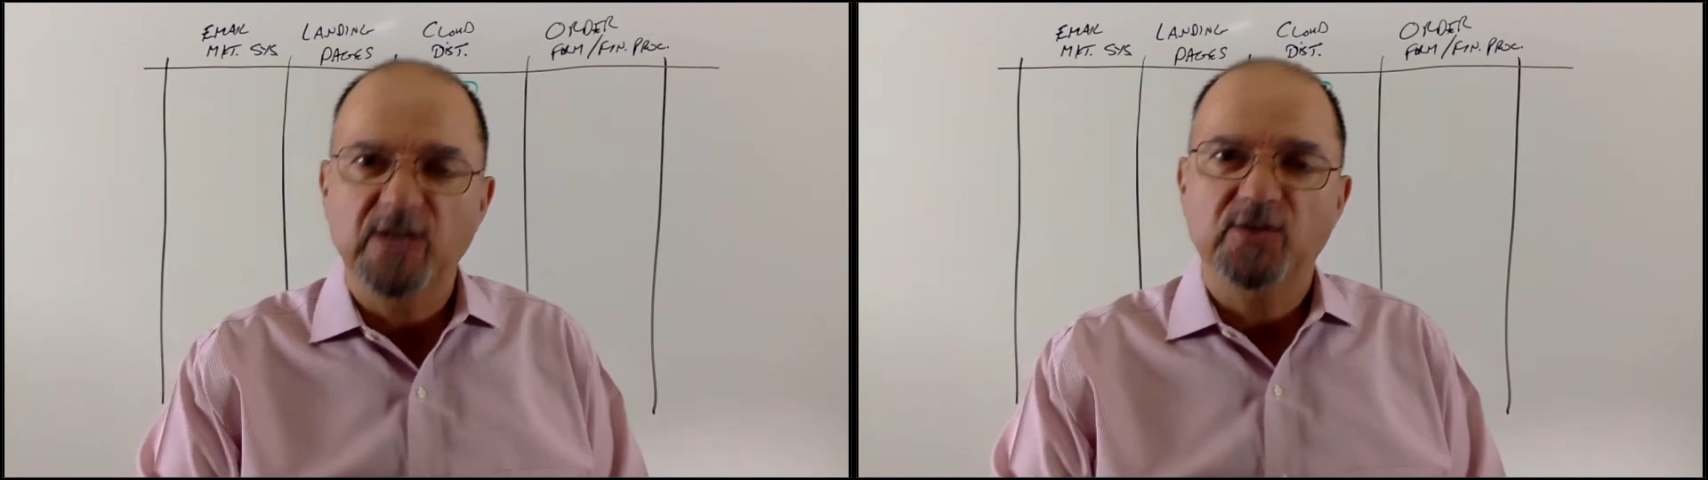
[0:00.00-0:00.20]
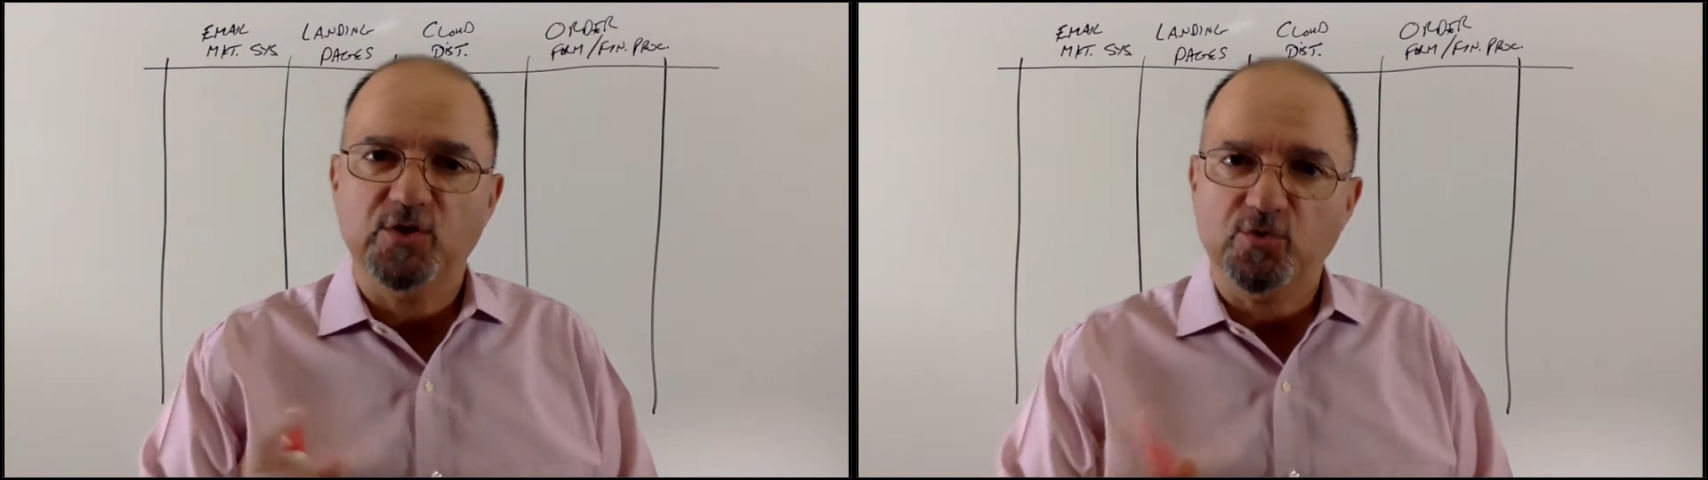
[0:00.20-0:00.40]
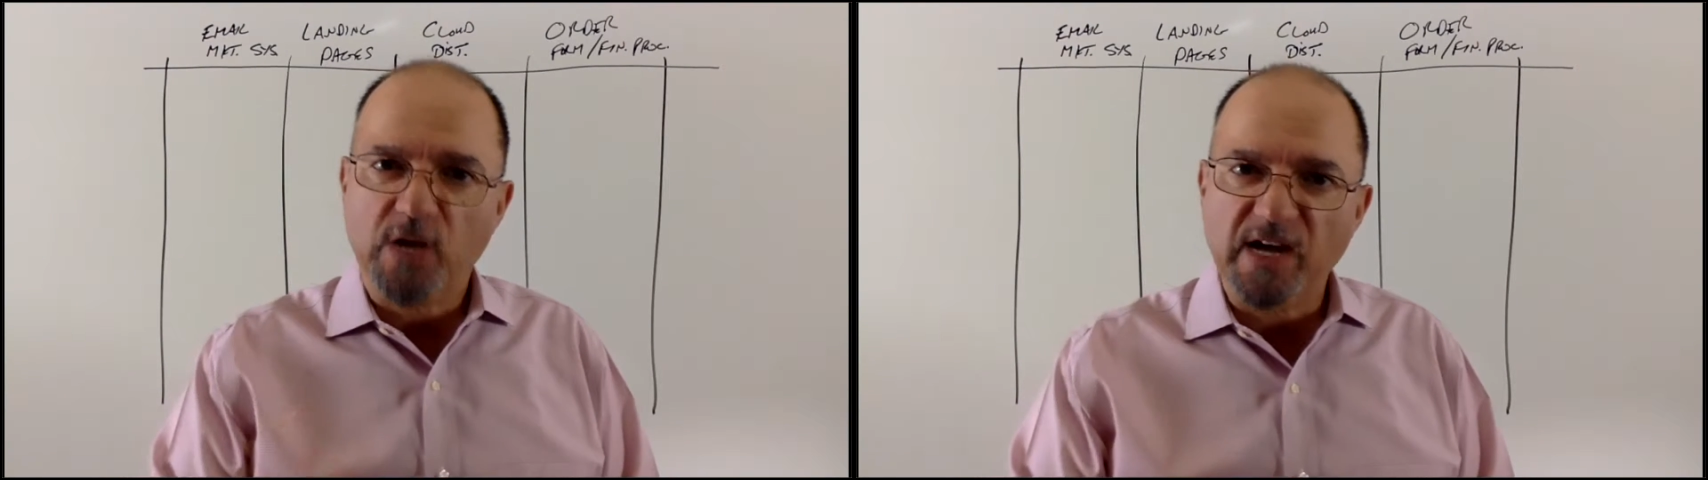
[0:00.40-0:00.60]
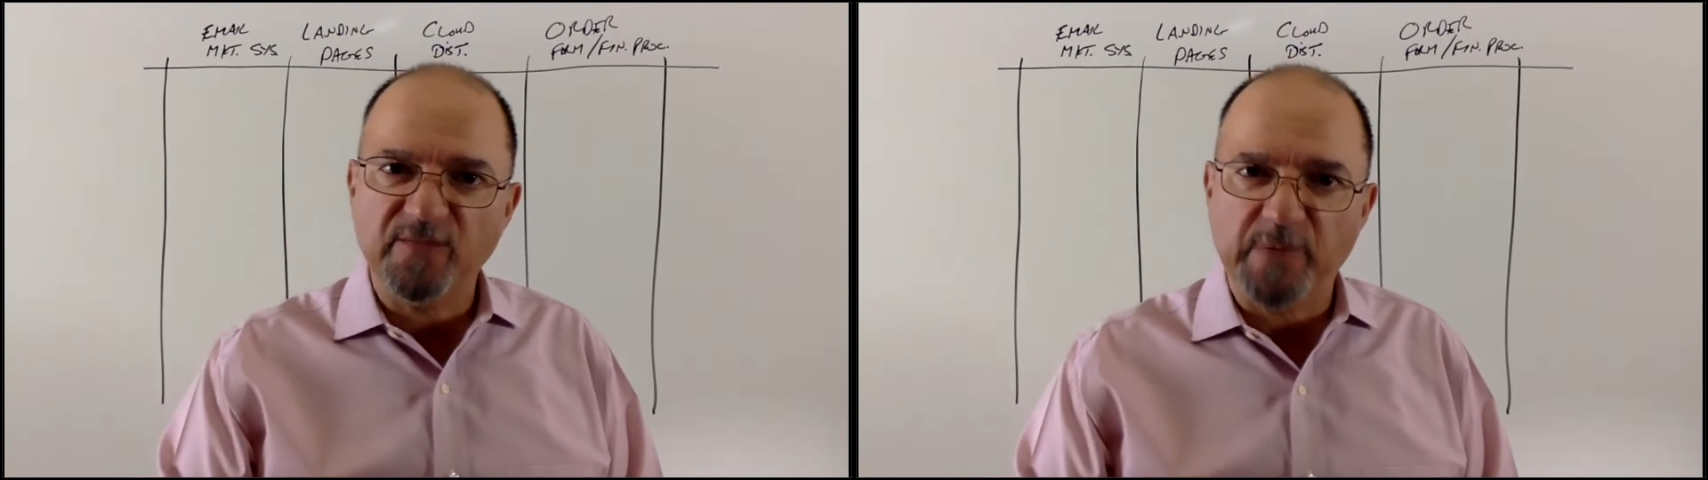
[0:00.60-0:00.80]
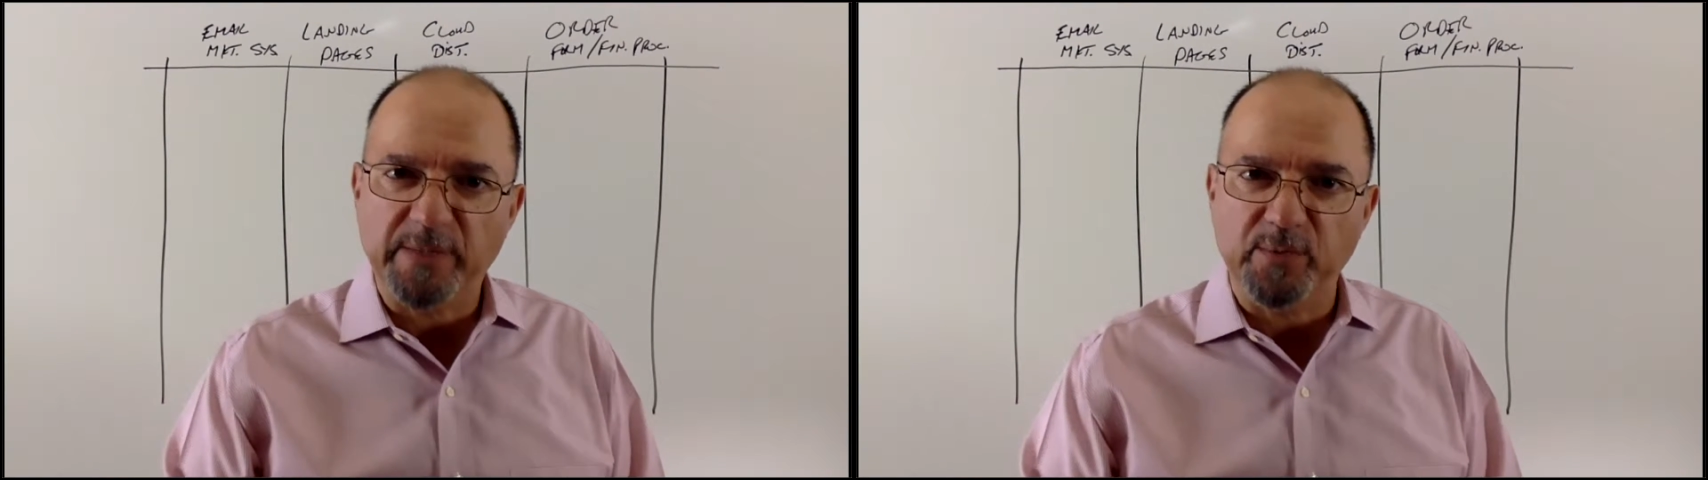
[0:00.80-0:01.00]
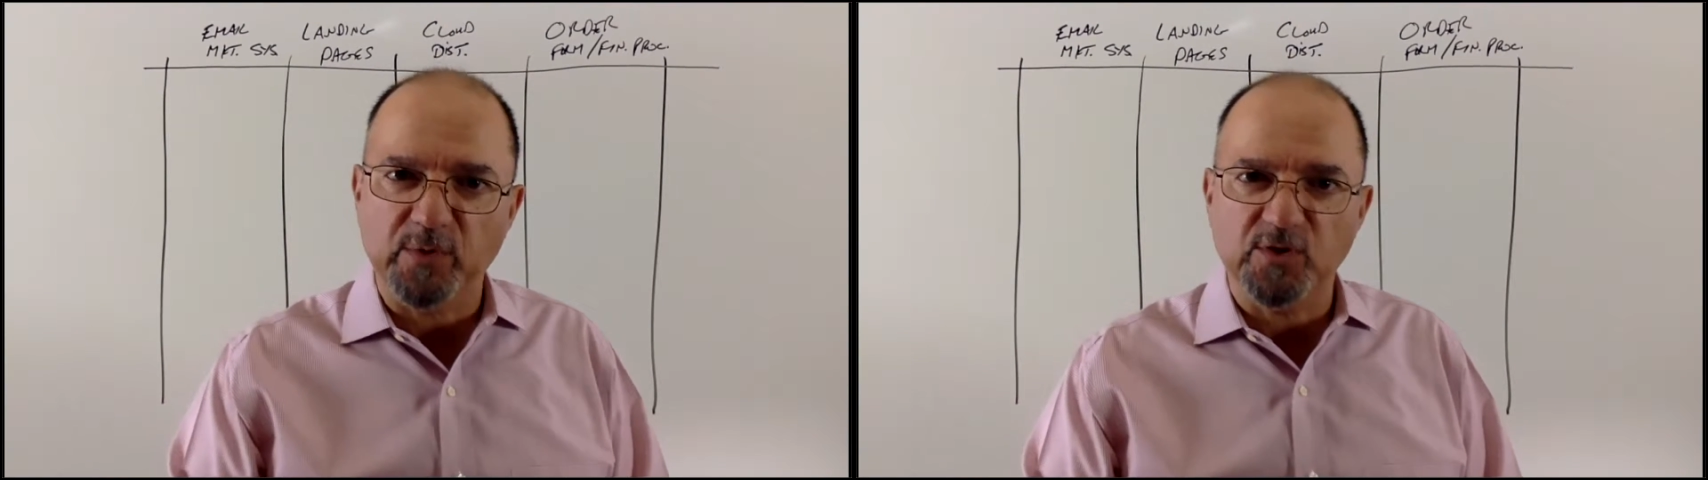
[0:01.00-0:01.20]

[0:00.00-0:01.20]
to drive people